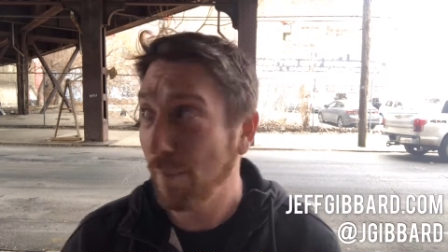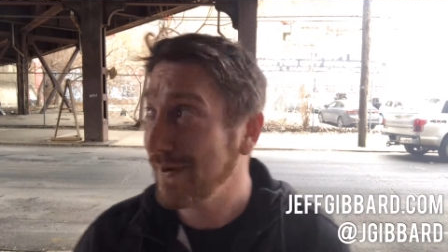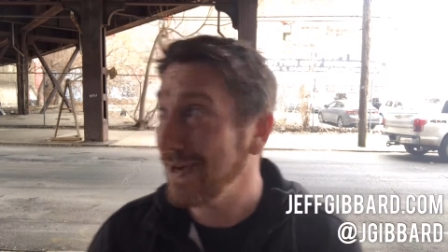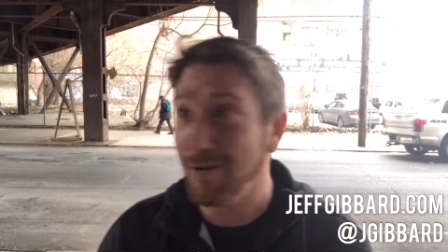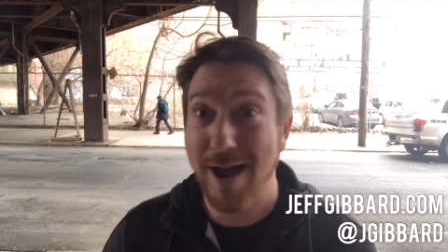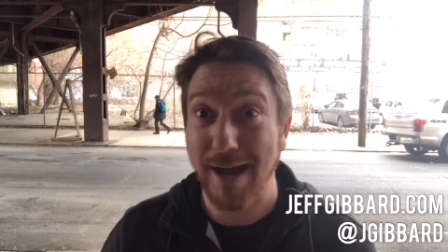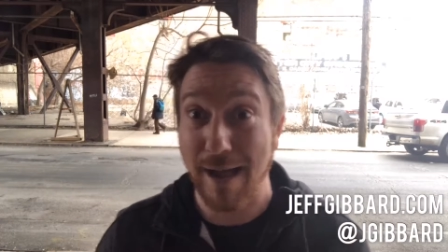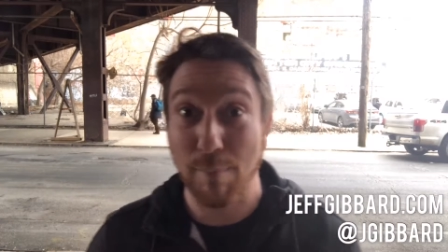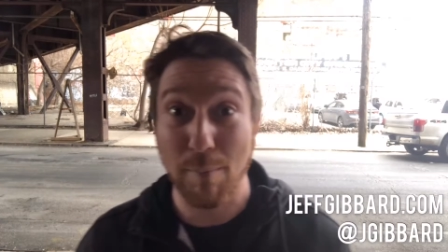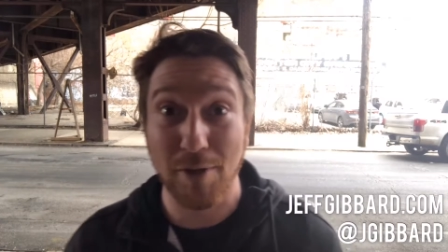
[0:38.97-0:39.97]
But here I
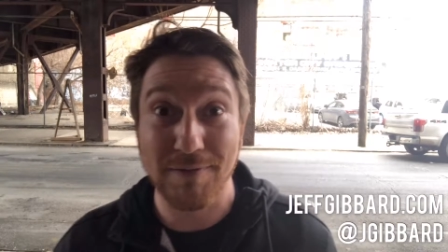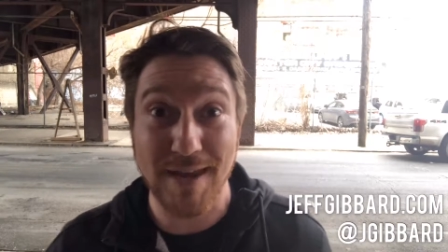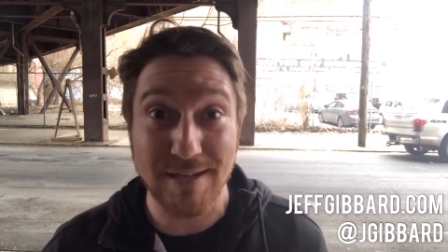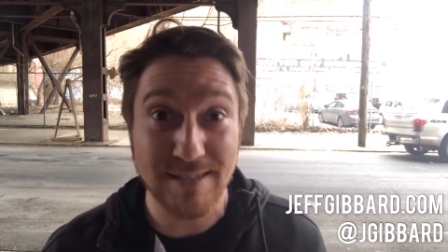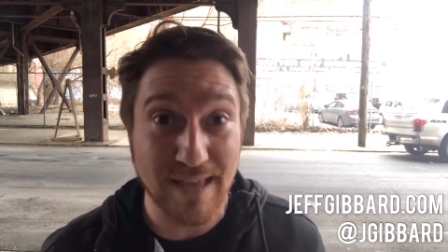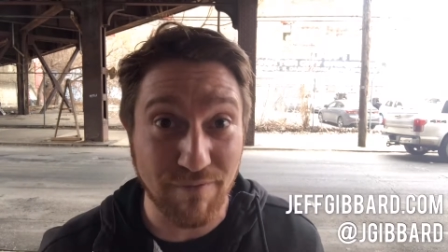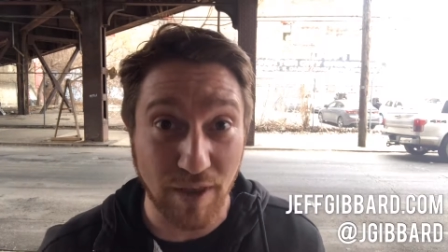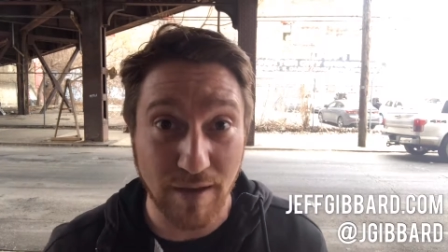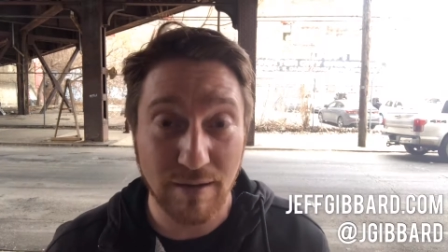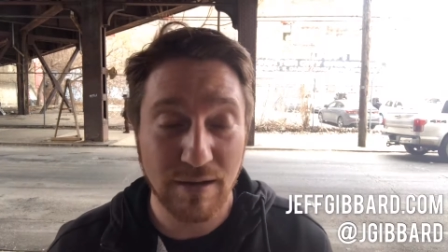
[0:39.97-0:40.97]
am, I'm on day
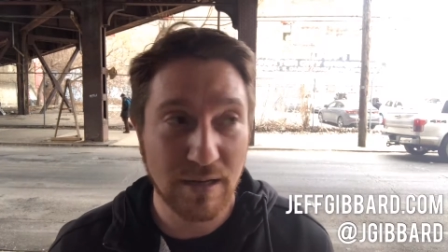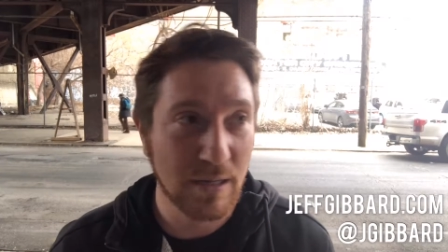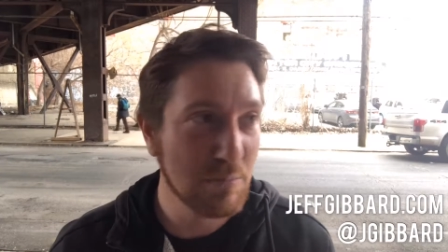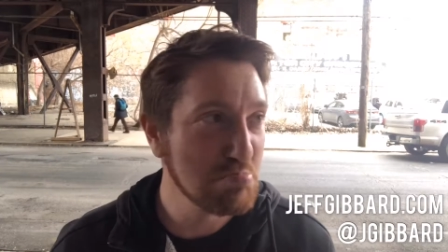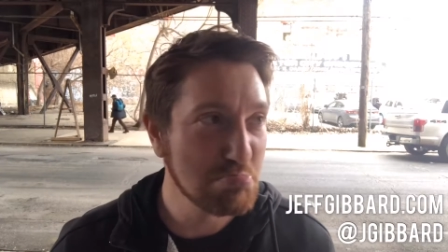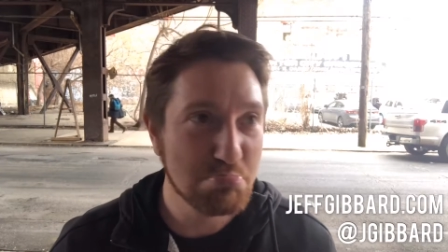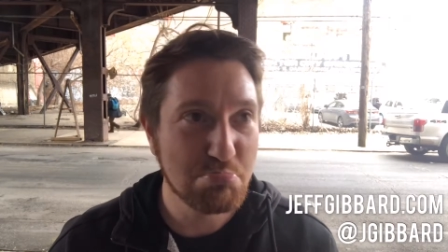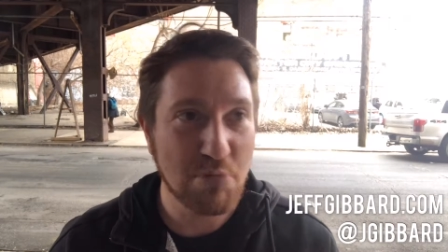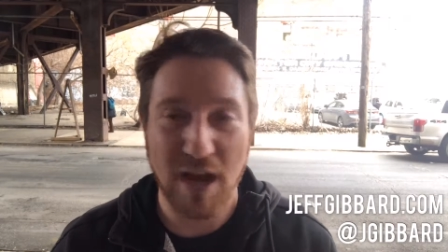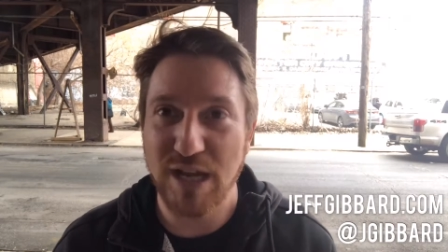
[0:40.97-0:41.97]
seven.
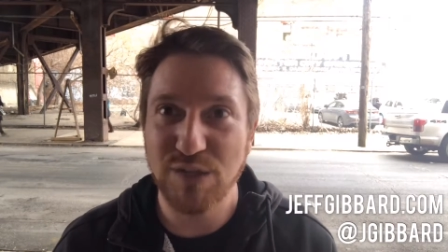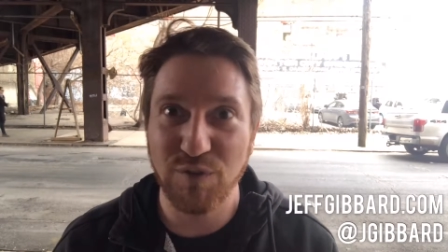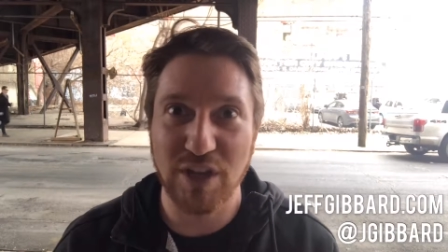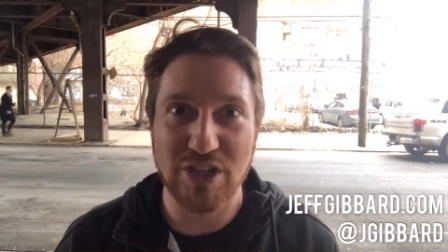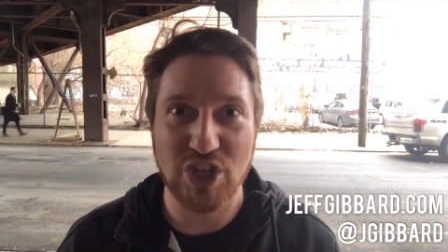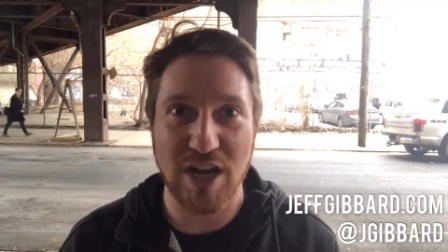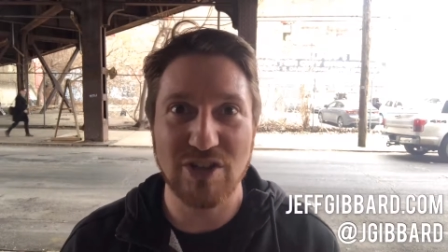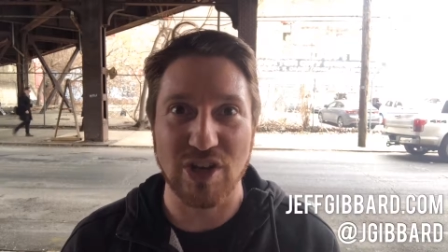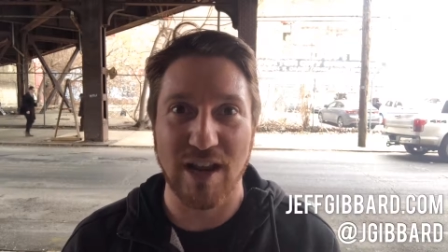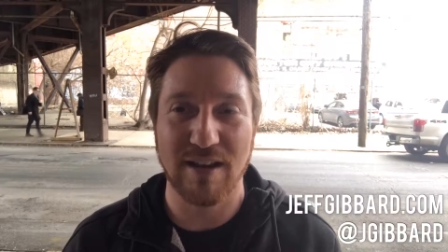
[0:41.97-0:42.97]
I just feel like
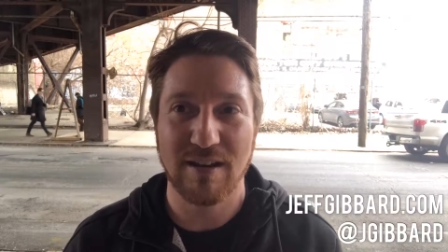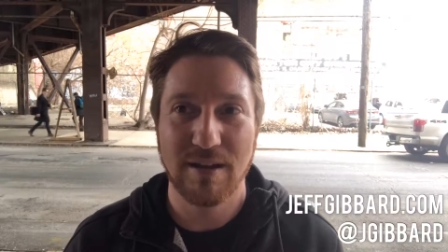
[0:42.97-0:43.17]
changing it,